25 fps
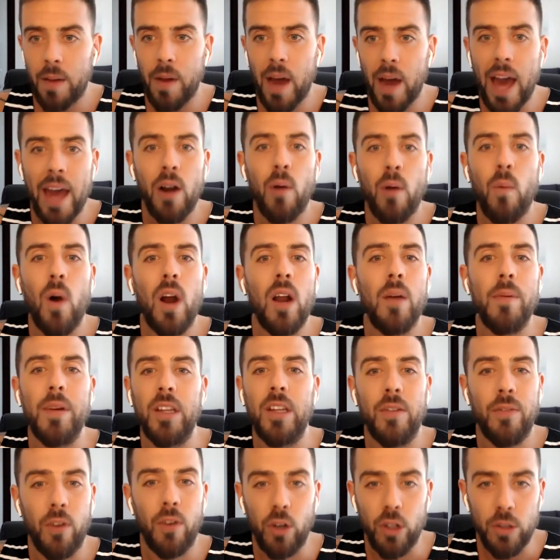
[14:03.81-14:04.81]
I don't want to be
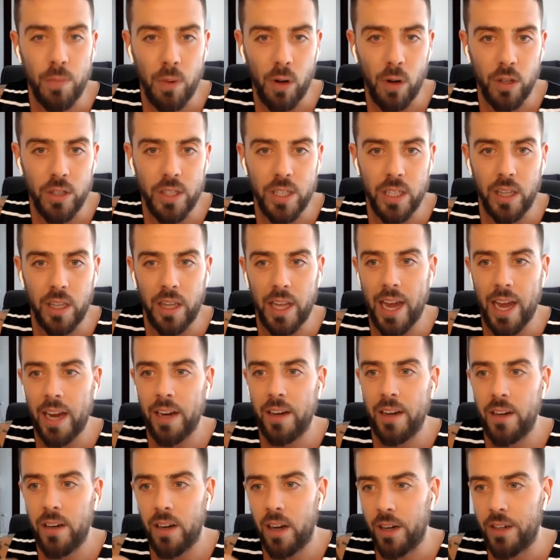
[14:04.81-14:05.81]
the first person that
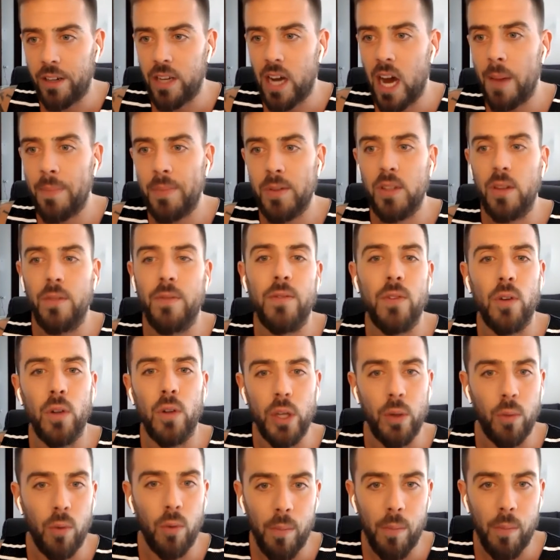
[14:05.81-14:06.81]
adopts the
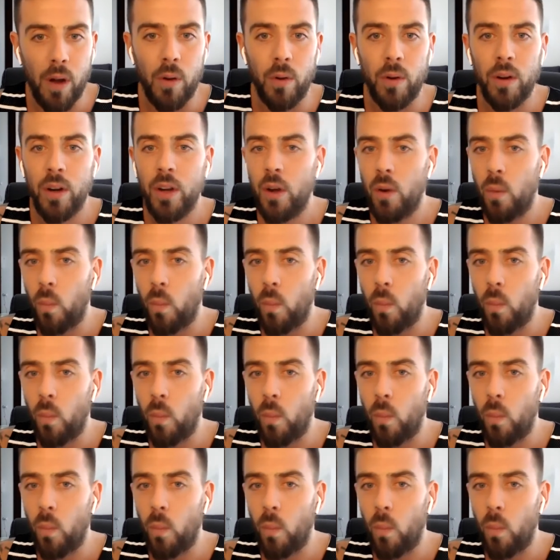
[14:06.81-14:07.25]
fully remote